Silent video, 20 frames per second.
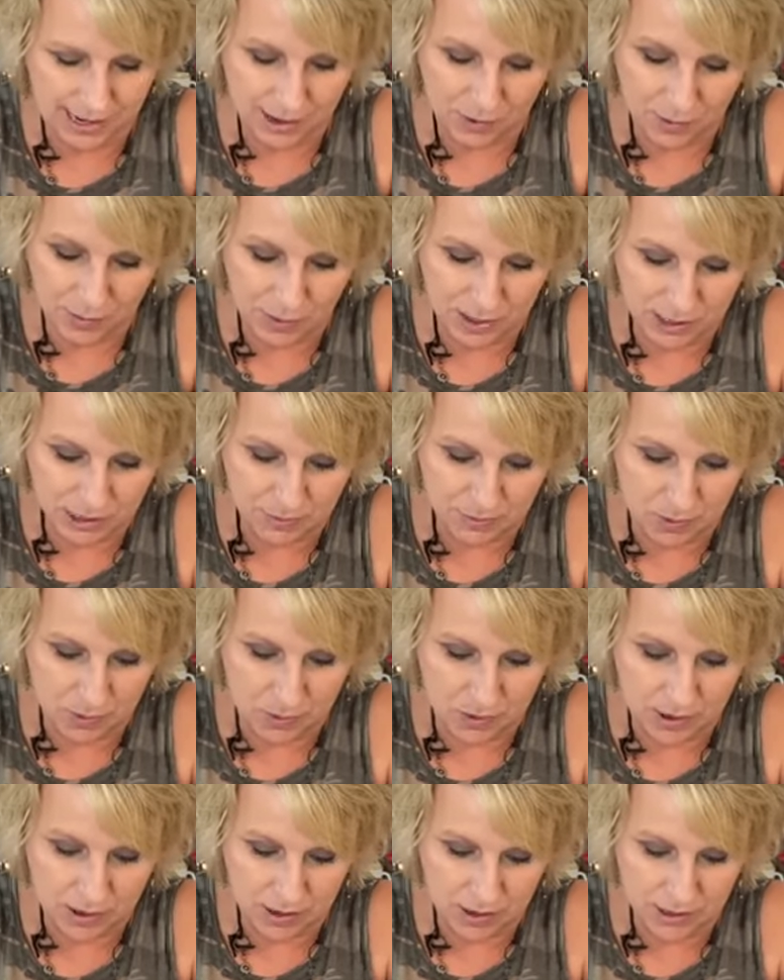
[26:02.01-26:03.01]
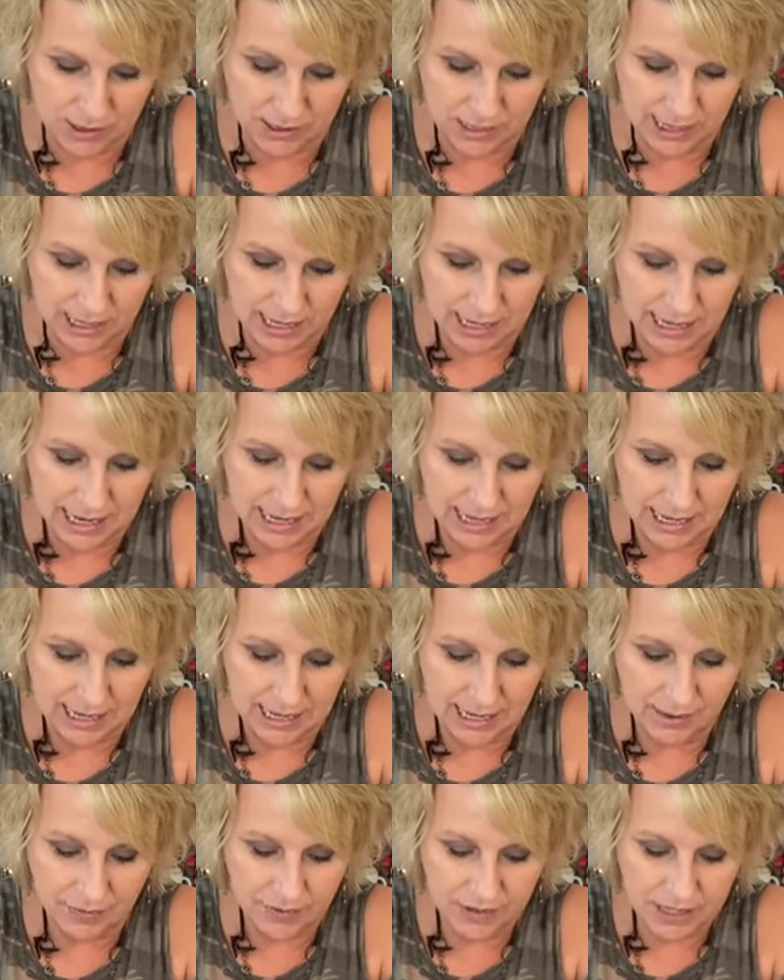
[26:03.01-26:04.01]
I gotta watch my words,
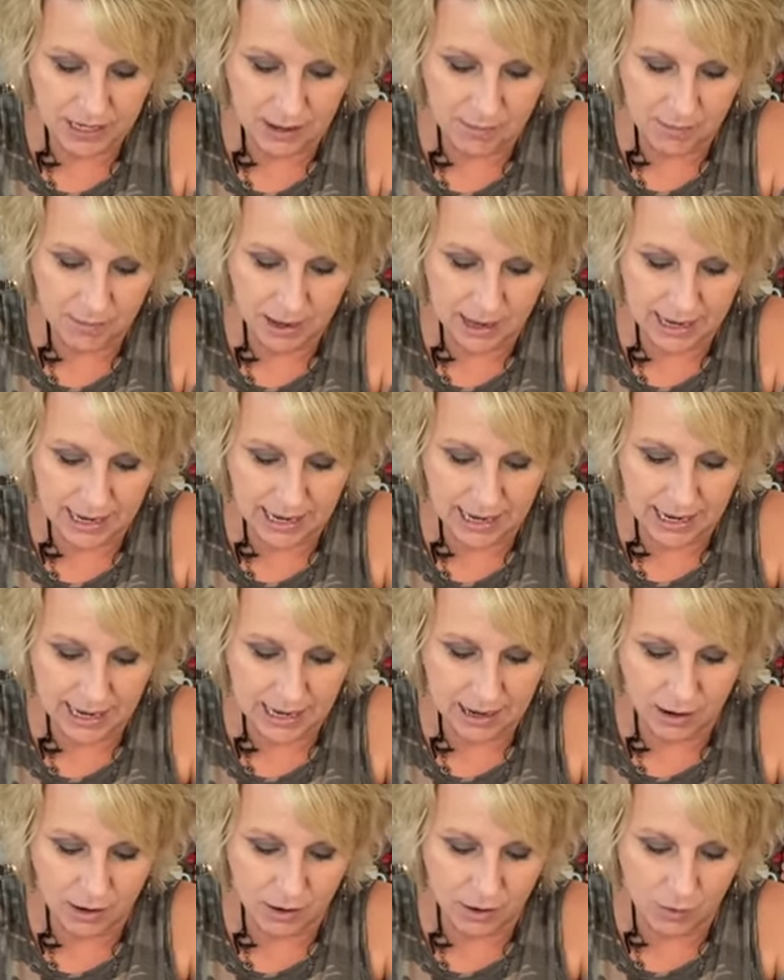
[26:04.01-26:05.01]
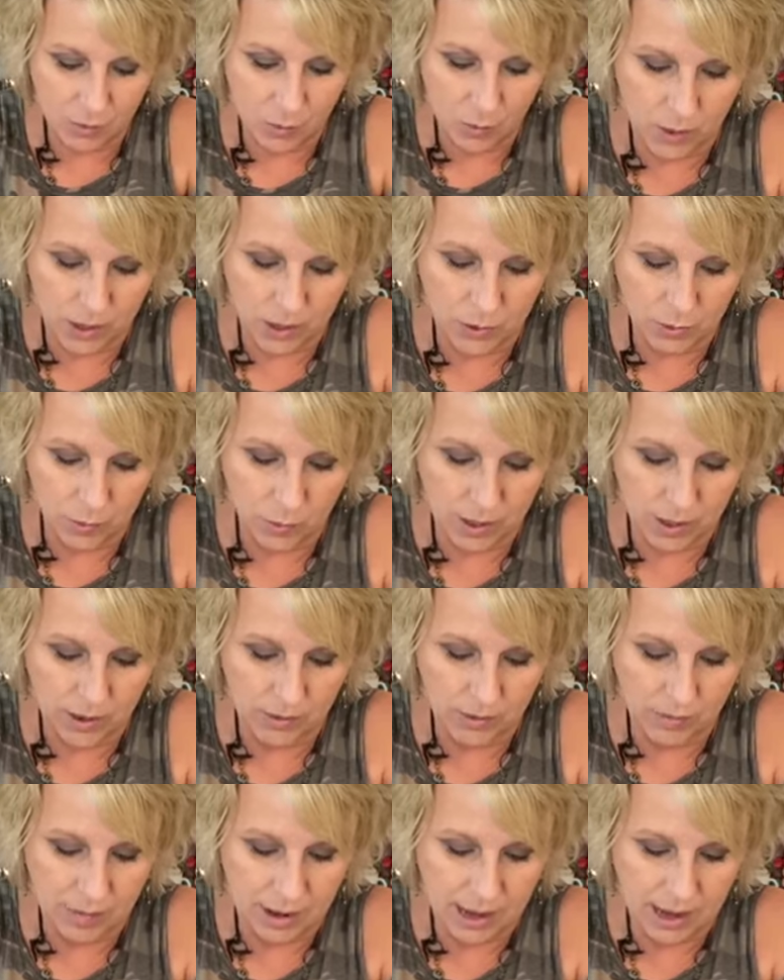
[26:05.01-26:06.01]
gift somebody here with one
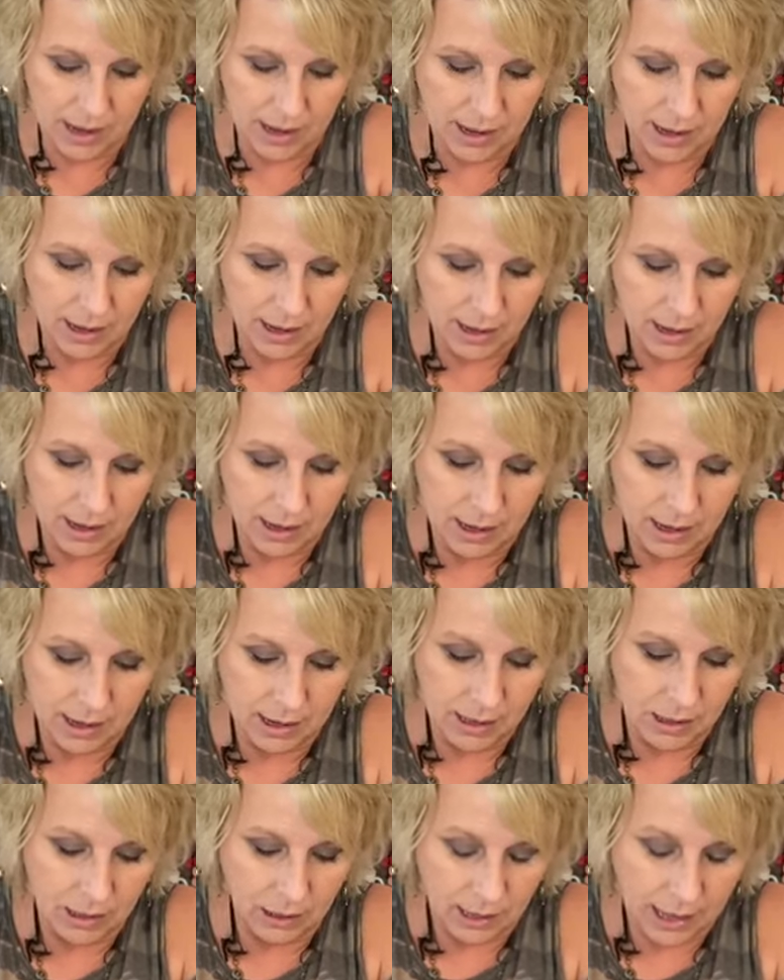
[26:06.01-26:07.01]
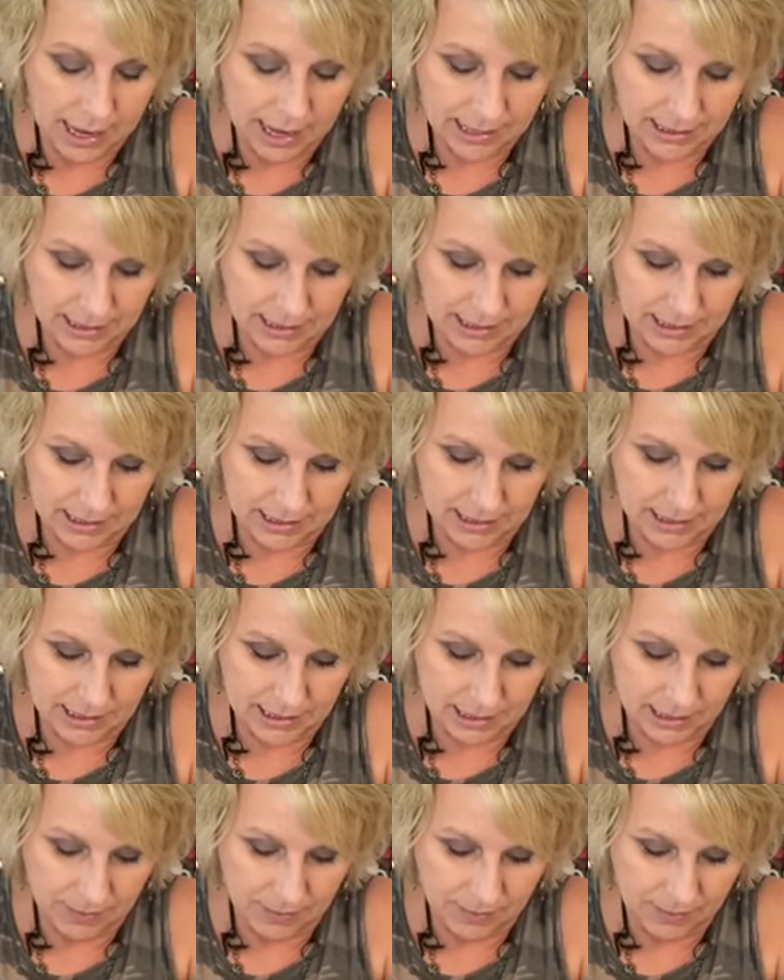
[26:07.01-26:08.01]
of my
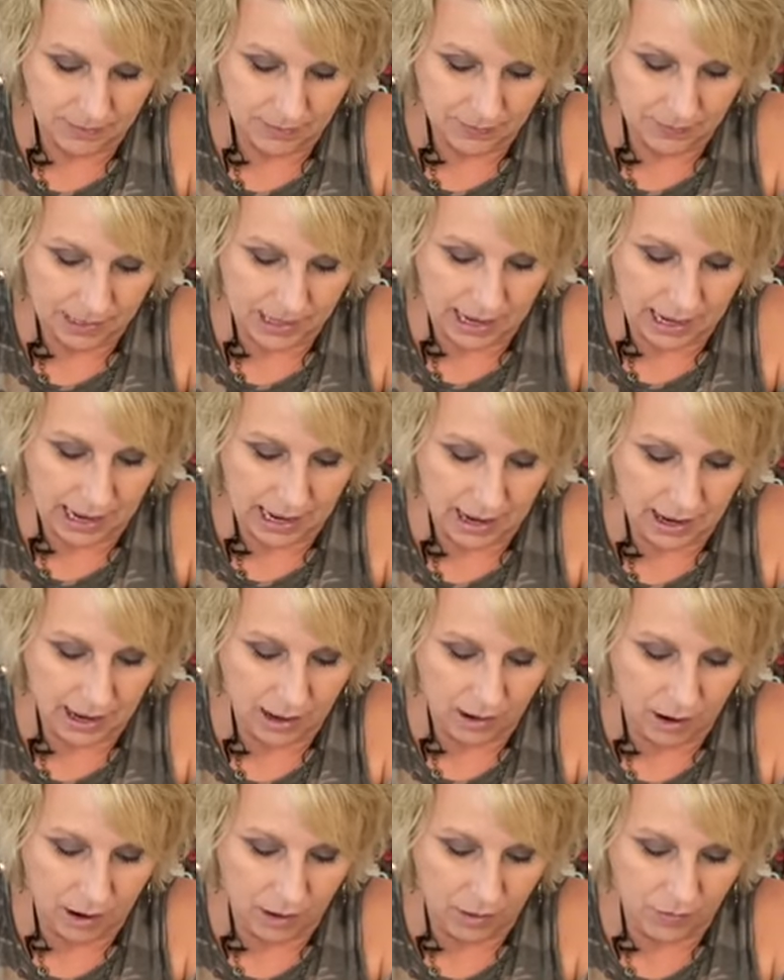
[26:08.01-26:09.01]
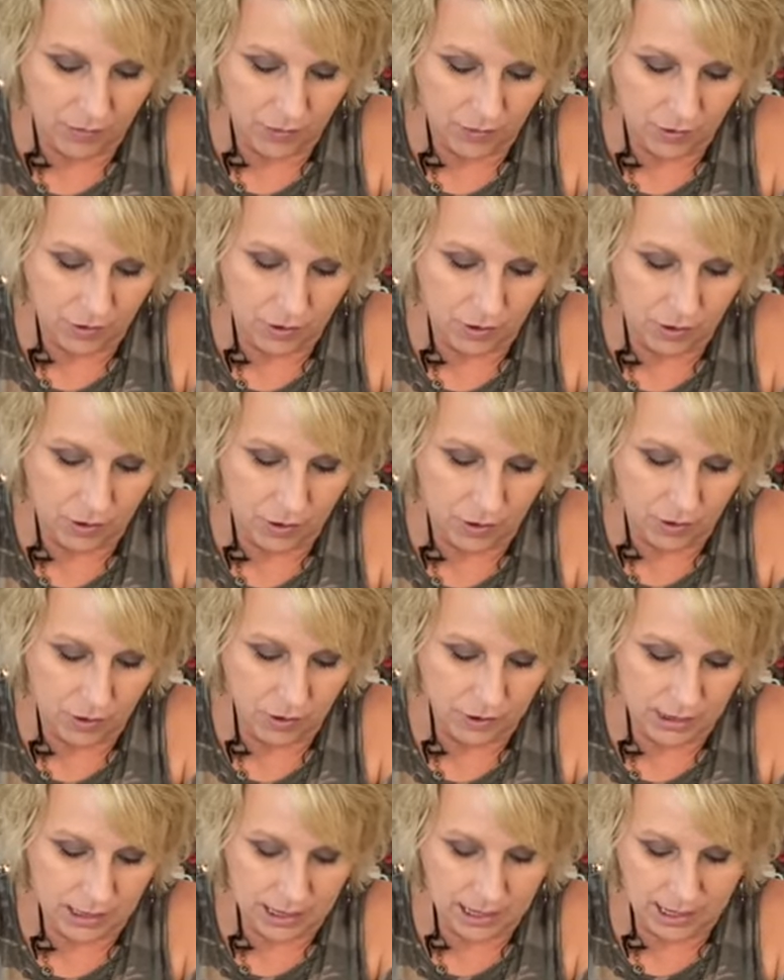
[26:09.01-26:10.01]
classes. I offer
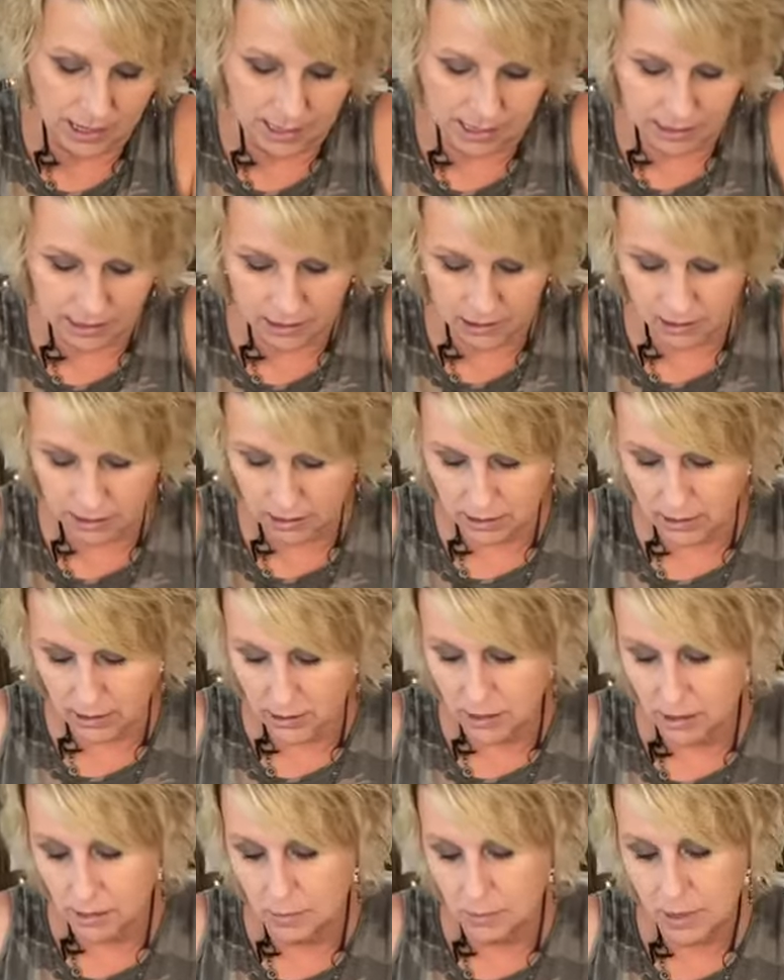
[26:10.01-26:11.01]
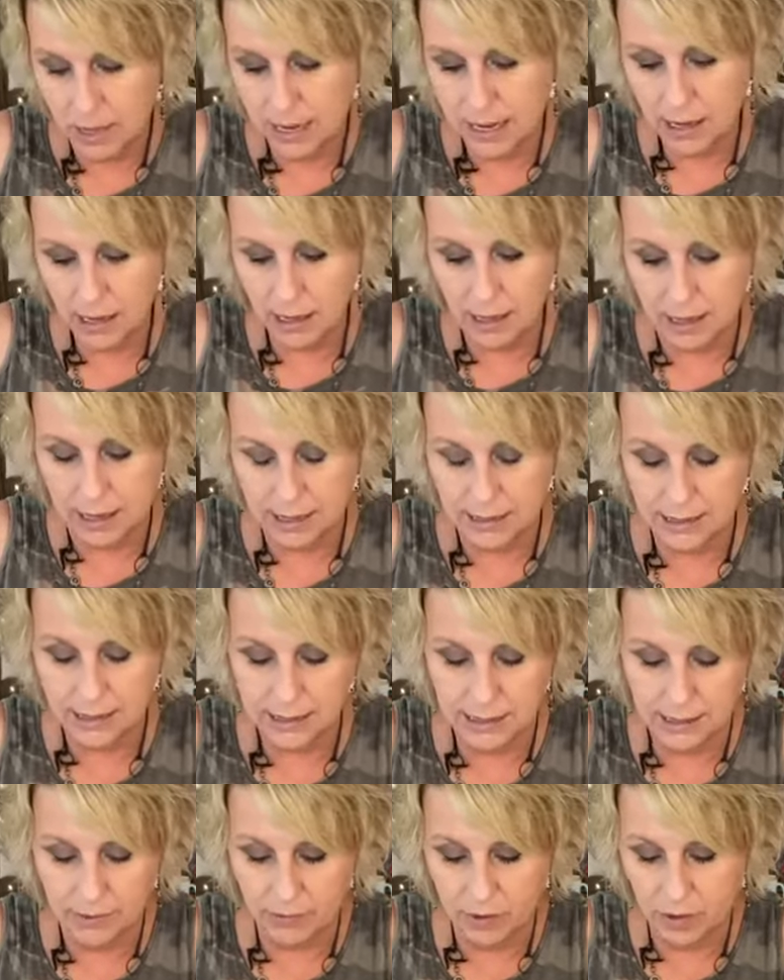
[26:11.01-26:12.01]
online paint
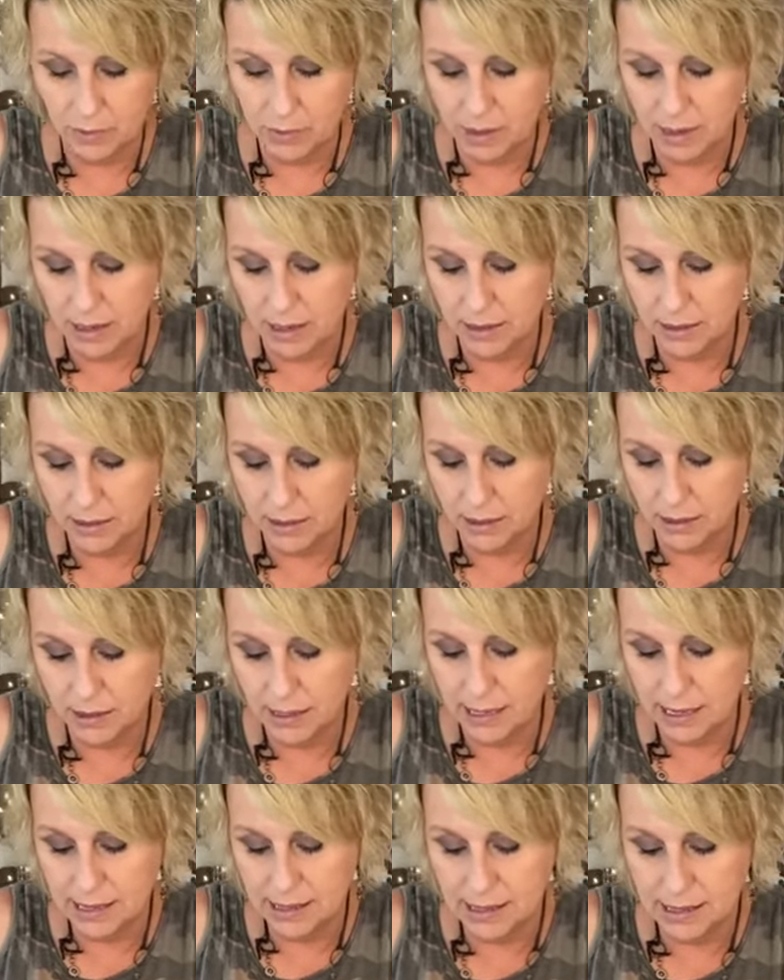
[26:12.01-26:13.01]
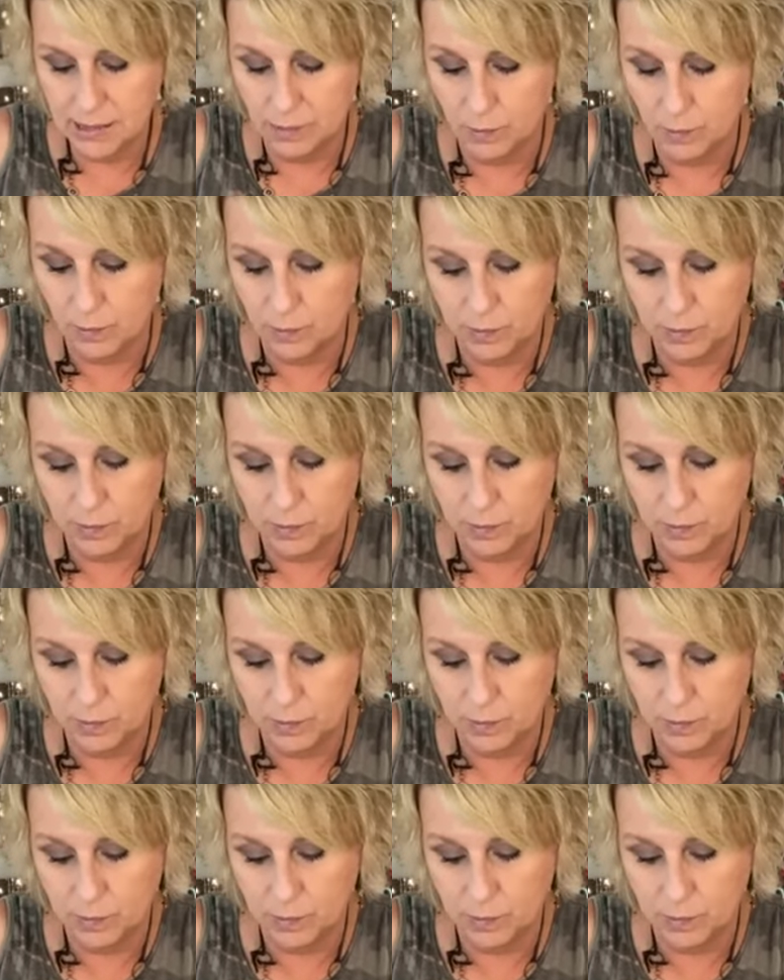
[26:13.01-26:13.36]
classes every month and